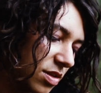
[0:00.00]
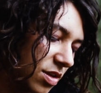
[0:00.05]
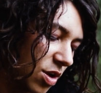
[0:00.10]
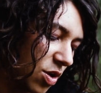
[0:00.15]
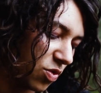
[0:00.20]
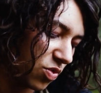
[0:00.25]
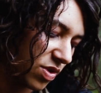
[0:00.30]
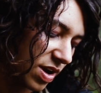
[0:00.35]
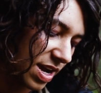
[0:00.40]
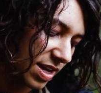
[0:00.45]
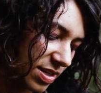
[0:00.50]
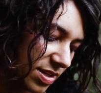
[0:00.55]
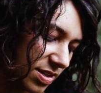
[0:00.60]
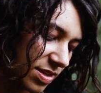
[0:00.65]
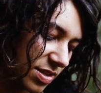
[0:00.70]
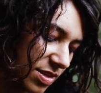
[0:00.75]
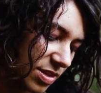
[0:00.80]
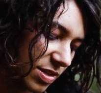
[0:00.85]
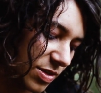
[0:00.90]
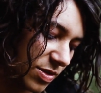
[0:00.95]

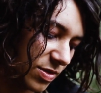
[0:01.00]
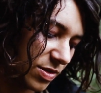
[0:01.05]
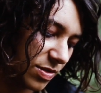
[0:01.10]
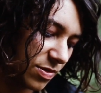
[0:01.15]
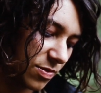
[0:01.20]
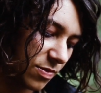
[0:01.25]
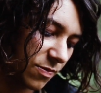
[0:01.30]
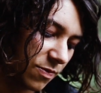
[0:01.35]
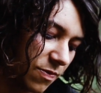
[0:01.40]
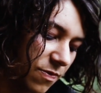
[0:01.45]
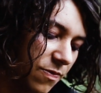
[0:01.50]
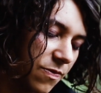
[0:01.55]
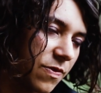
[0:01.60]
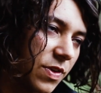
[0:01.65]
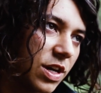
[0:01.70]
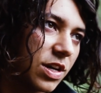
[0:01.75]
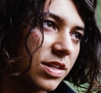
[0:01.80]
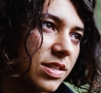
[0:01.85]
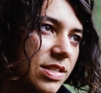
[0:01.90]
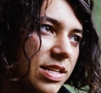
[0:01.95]
arrests
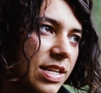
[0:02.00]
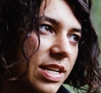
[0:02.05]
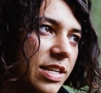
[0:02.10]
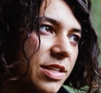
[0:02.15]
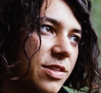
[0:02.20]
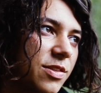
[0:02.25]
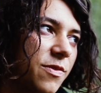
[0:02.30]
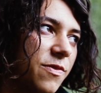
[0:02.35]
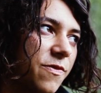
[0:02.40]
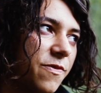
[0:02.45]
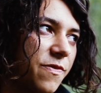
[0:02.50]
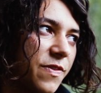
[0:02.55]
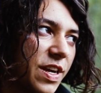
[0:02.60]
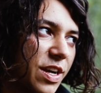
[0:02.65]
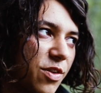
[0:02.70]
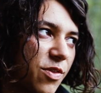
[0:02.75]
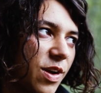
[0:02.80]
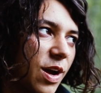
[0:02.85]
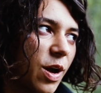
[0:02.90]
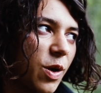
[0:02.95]
firstly to
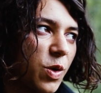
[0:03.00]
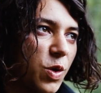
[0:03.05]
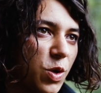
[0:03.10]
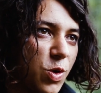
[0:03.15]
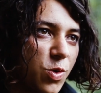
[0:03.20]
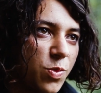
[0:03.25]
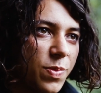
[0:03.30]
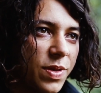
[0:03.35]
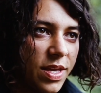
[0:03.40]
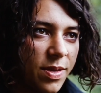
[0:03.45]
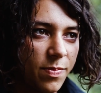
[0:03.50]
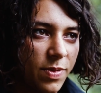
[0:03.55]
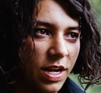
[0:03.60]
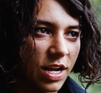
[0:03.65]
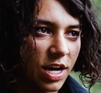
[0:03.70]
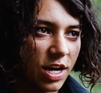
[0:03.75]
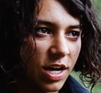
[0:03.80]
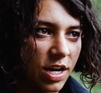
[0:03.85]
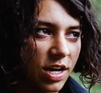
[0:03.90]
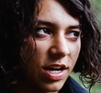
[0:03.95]
figure out who people
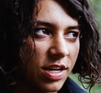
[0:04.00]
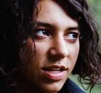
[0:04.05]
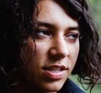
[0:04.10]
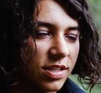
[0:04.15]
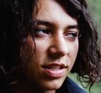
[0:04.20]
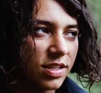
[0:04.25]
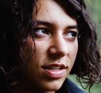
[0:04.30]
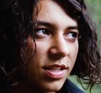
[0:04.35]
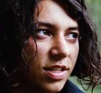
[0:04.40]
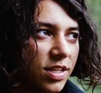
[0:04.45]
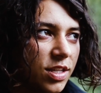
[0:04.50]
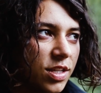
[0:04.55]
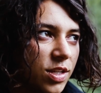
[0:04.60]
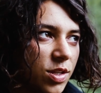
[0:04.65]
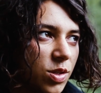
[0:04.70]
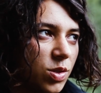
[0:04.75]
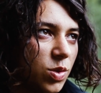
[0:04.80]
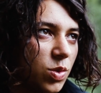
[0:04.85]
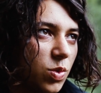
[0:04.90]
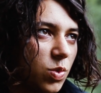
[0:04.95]
are.
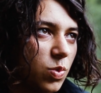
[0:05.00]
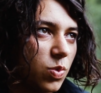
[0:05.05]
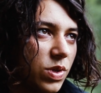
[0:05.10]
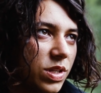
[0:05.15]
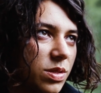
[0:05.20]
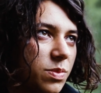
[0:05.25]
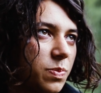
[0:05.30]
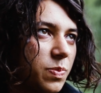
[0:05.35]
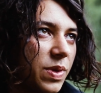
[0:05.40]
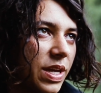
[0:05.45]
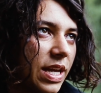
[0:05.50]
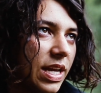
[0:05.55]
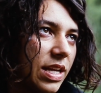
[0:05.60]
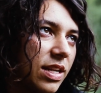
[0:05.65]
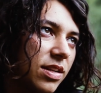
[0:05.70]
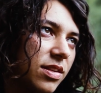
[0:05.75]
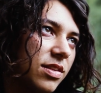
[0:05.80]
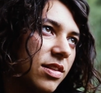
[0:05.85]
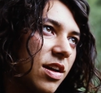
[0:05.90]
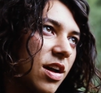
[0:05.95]
We'd
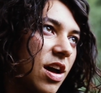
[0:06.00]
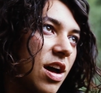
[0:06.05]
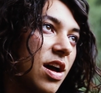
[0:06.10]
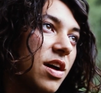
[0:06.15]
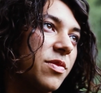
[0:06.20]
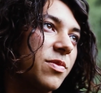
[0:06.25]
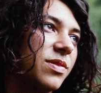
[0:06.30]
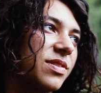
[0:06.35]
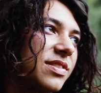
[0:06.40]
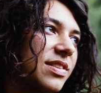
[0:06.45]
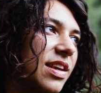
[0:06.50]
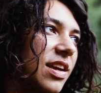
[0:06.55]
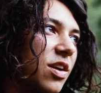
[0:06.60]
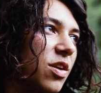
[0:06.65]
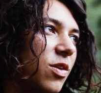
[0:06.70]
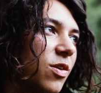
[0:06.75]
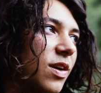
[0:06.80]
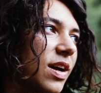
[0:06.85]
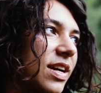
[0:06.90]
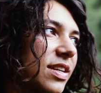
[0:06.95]
been, I would say,
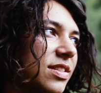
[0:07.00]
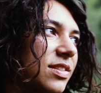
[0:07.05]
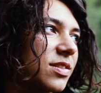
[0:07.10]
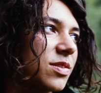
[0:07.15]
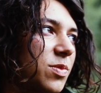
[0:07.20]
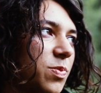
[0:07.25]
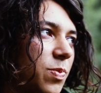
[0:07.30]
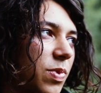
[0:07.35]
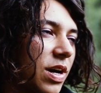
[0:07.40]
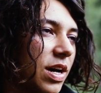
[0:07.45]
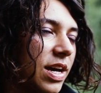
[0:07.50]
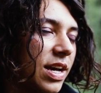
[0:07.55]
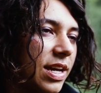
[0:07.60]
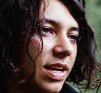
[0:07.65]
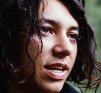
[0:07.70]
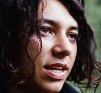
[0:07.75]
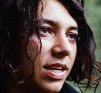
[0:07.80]
harassed by